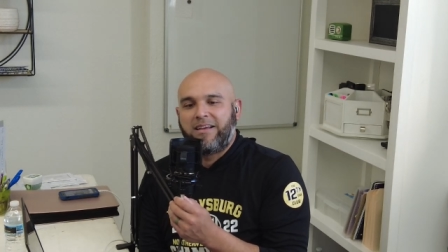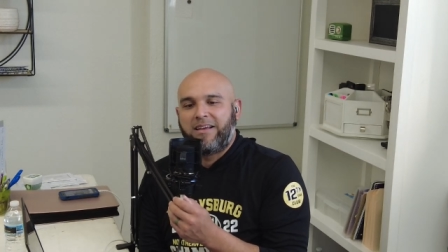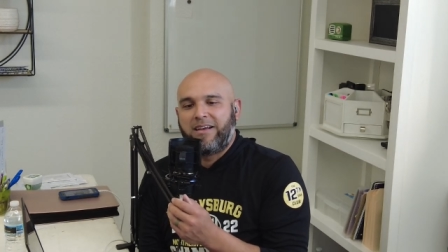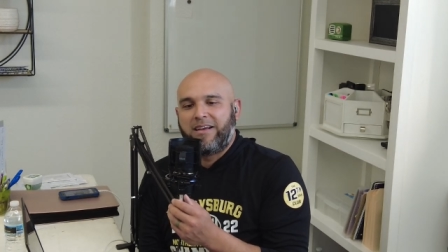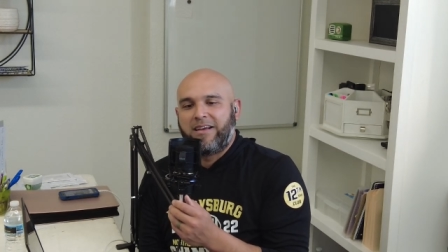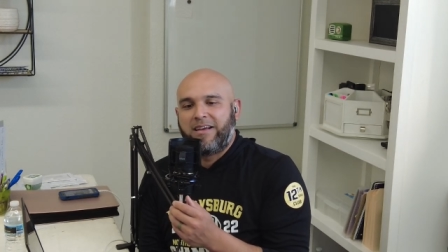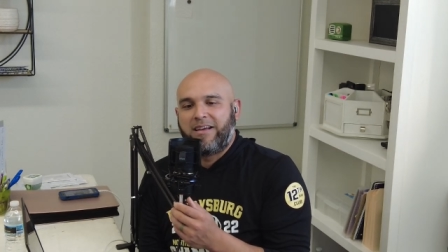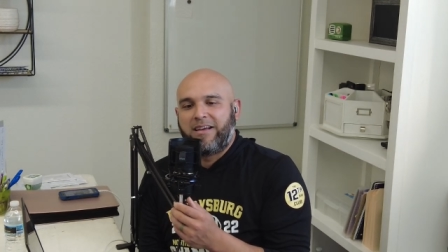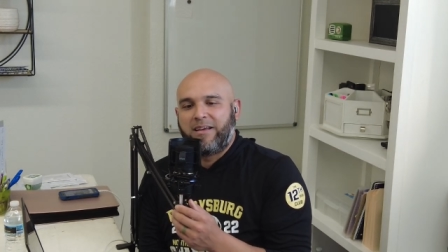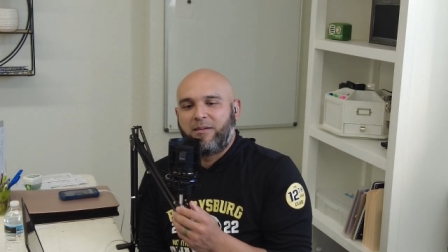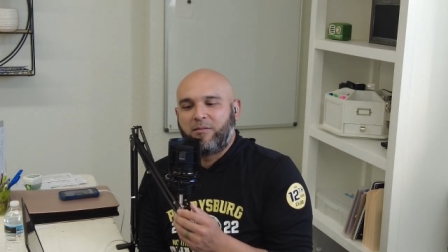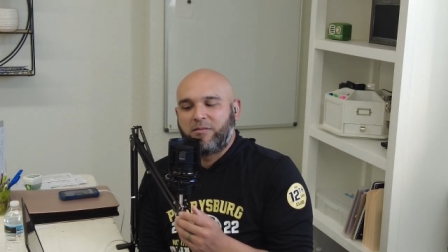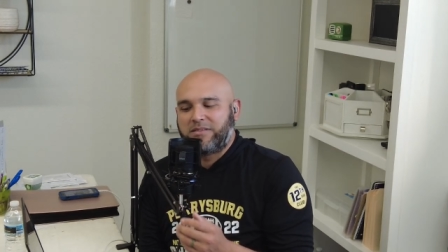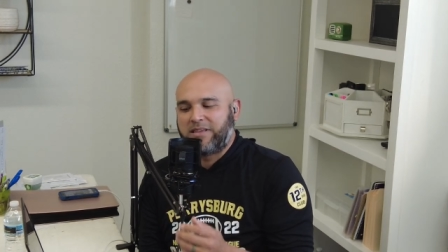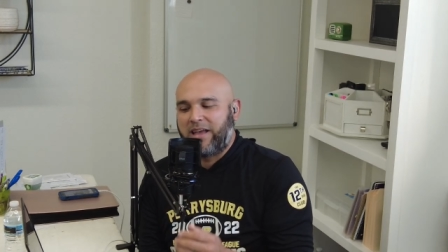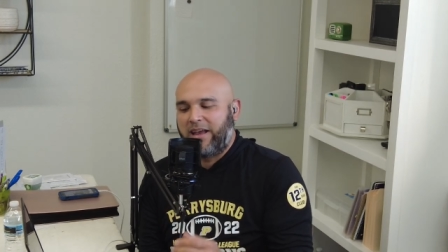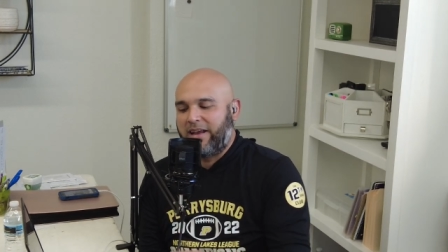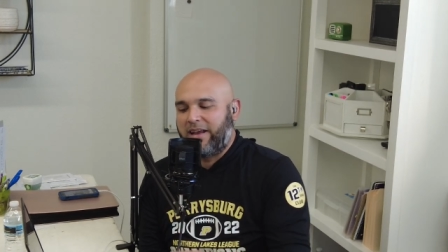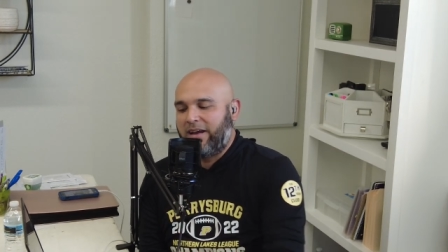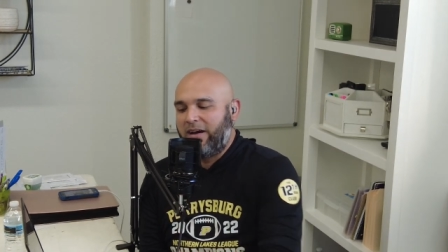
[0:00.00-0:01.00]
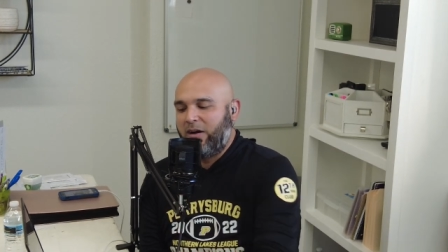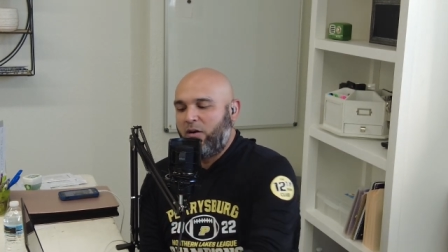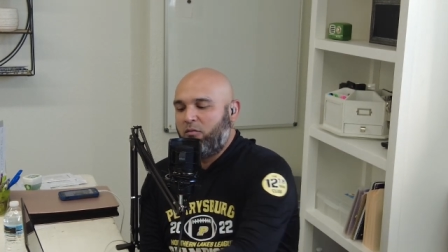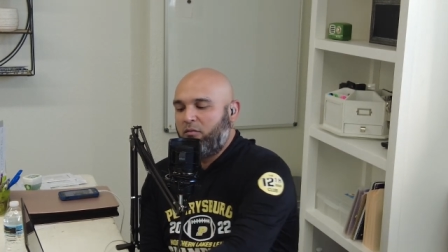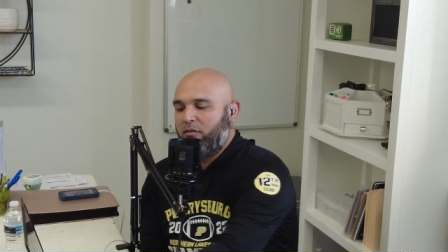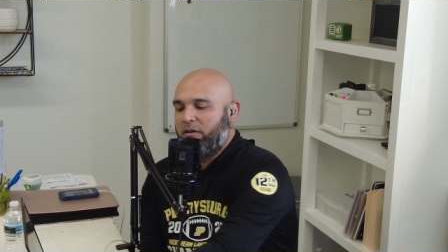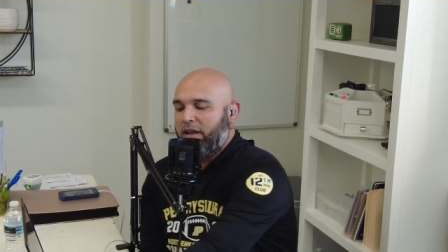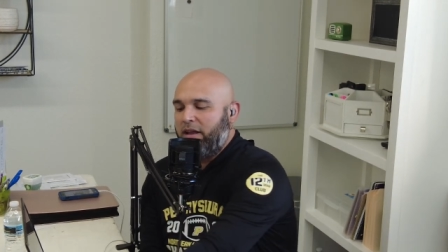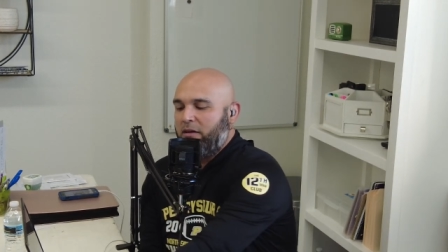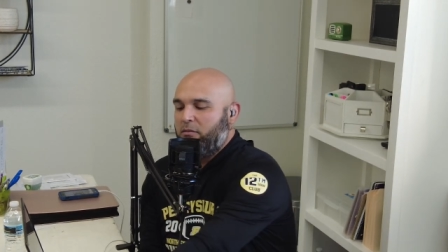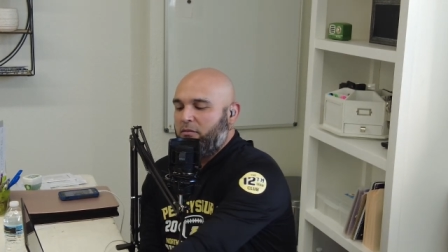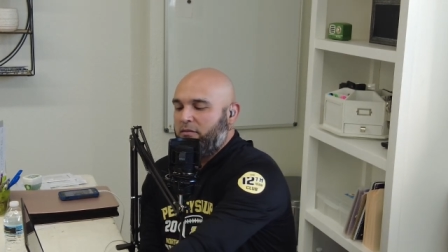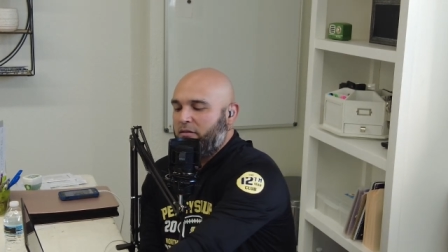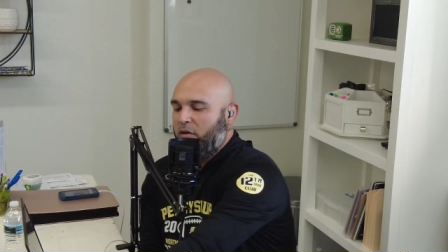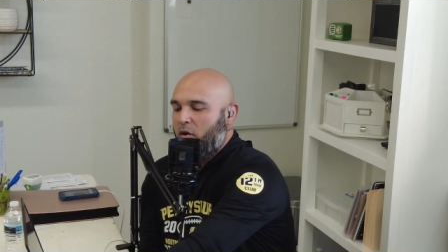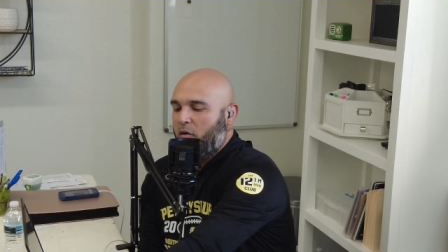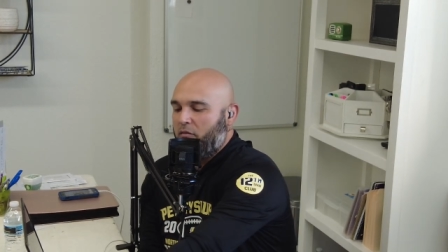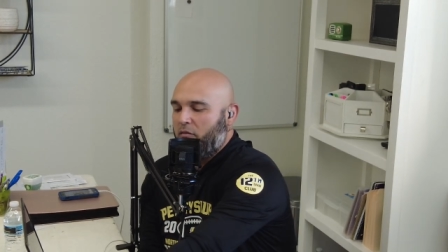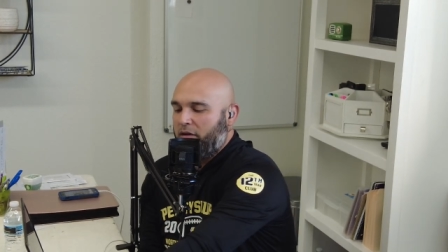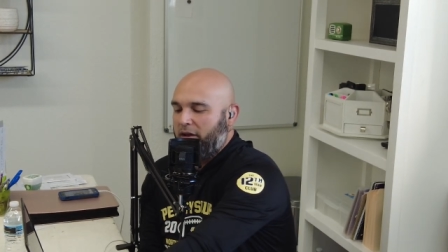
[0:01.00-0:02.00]
Uh it was like over it was
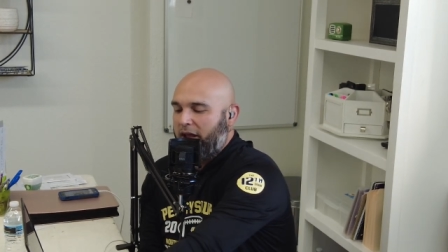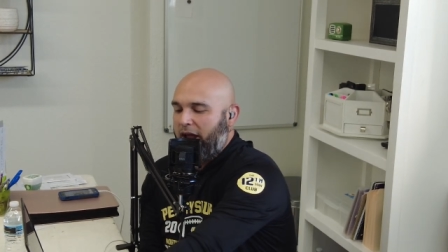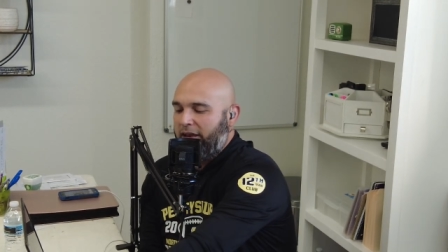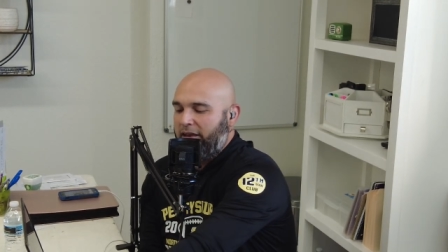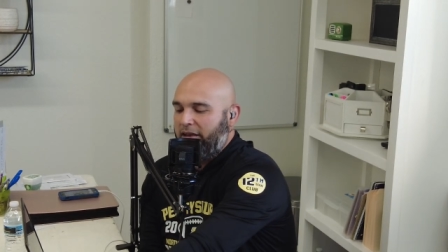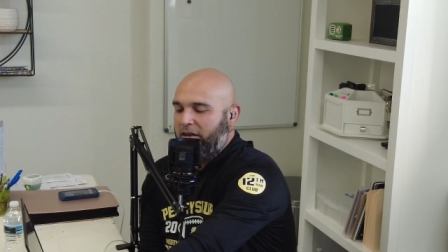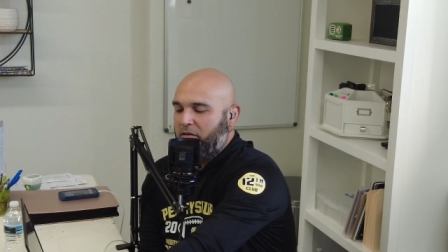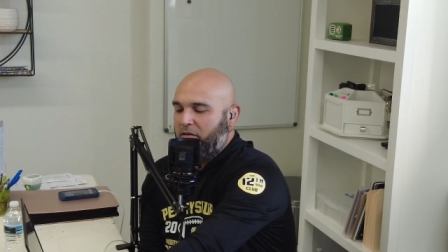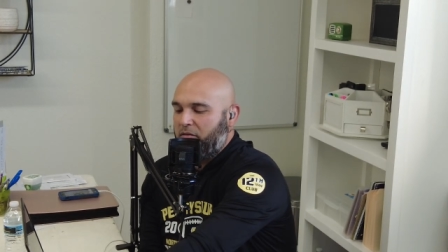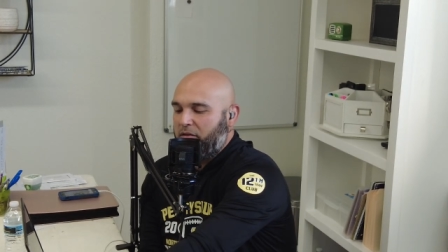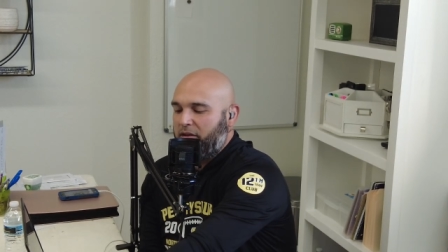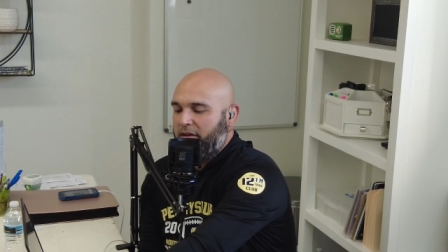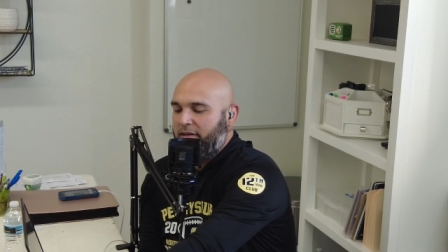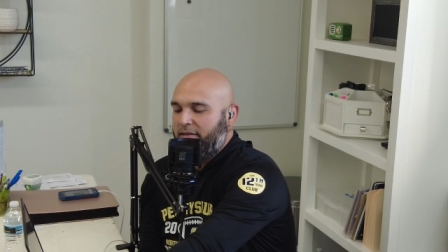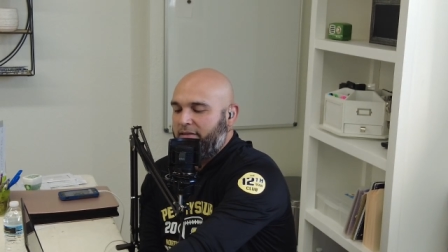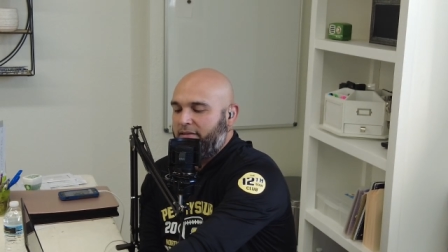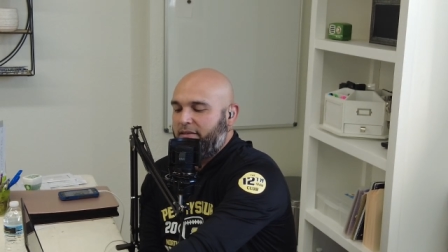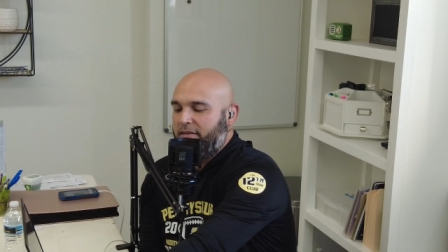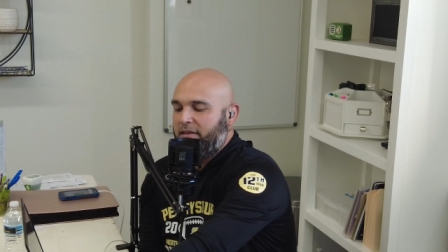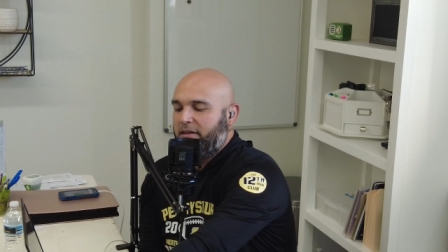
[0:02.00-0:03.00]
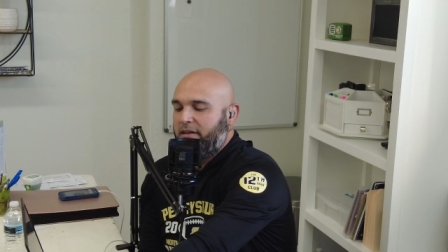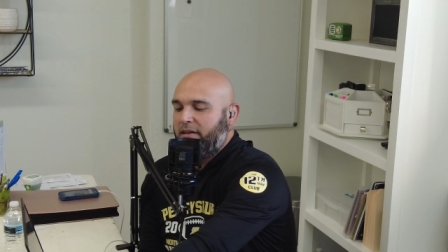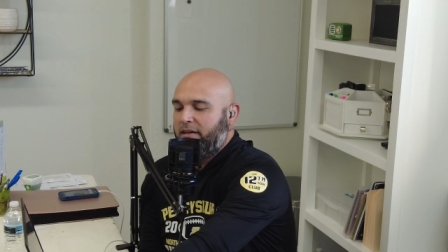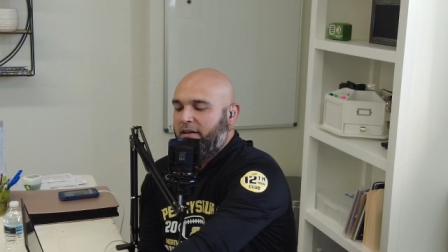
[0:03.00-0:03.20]
over ninety degrees.